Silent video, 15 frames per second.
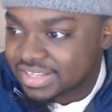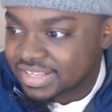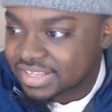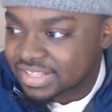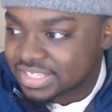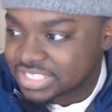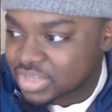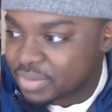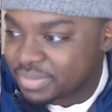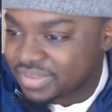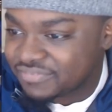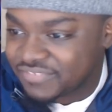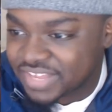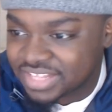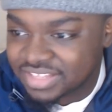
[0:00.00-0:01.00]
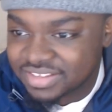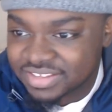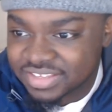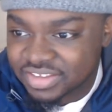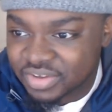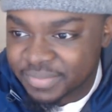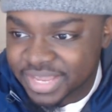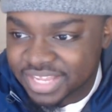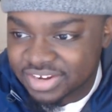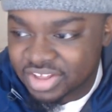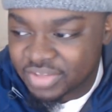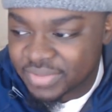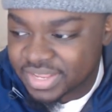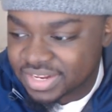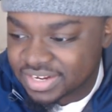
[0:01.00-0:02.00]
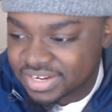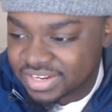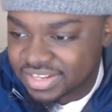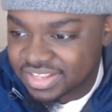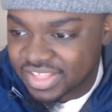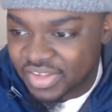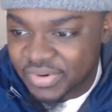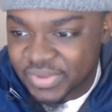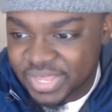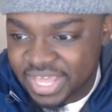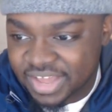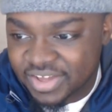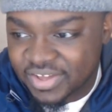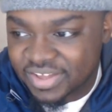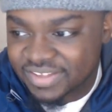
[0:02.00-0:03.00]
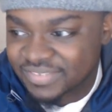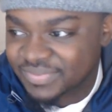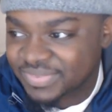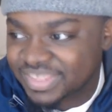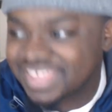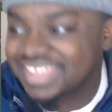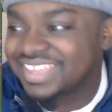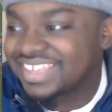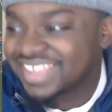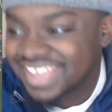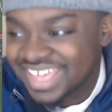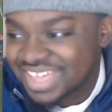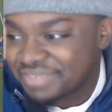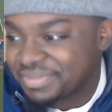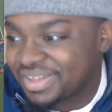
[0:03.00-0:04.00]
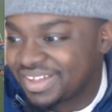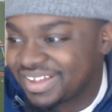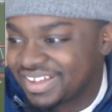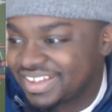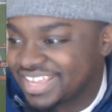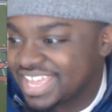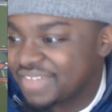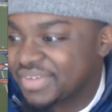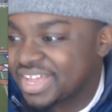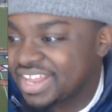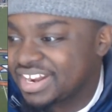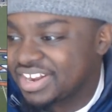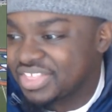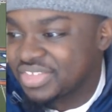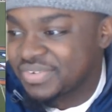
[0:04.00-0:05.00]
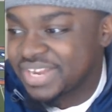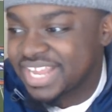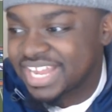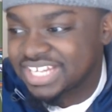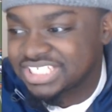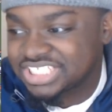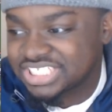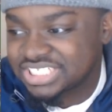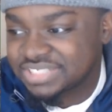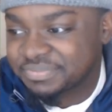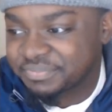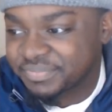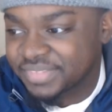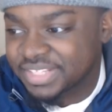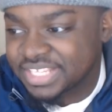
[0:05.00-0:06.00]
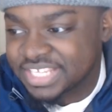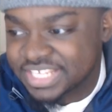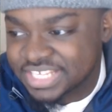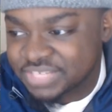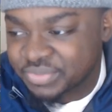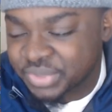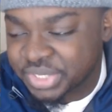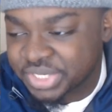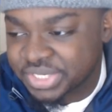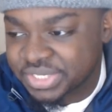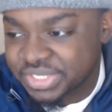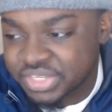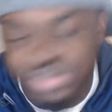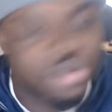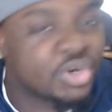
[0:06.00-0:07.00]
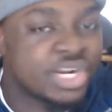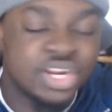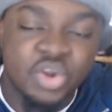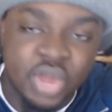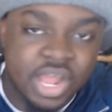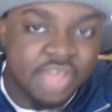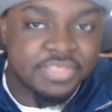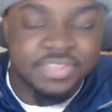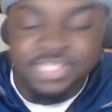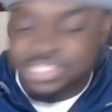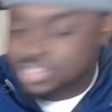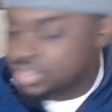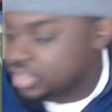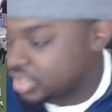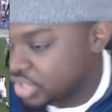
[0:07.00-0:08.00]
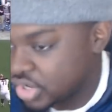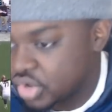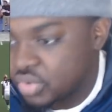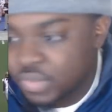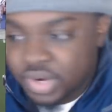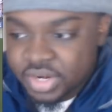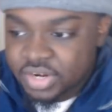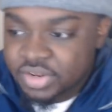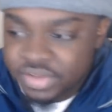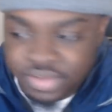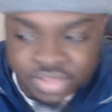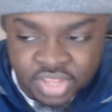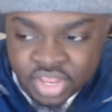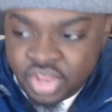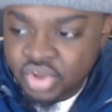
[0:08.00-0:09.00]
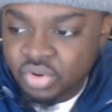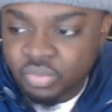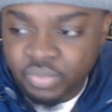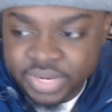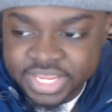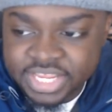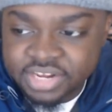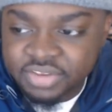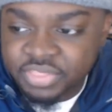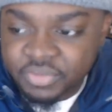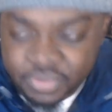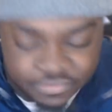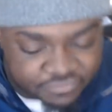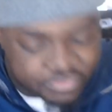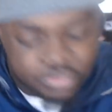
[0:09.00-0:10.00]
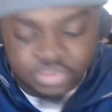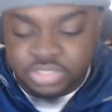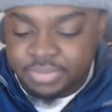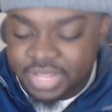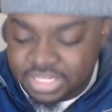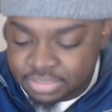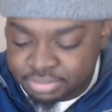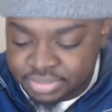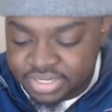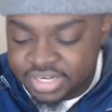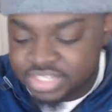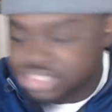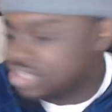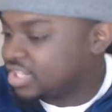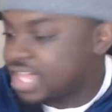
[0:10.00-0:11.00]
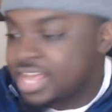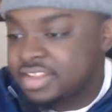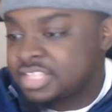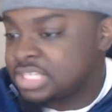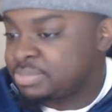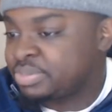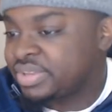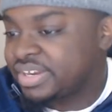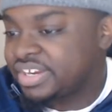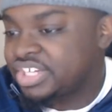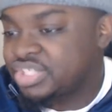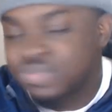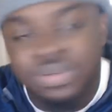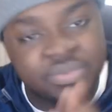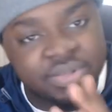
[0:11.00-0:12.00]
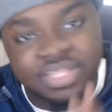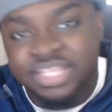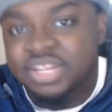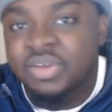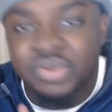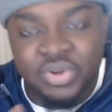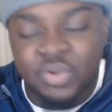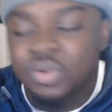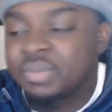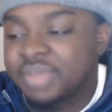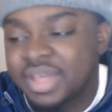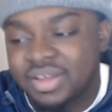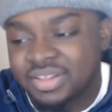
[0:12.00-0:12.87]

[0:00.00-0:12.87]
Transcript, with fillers: Let's go, big fella. You gonna make it all the way? Oh no, he got caught. But uh, yeah, we got another reaction. These we're gonna. You already know how this is gonna go. We're gonna read the reviews about the players, because a lot of these players we really don't know about.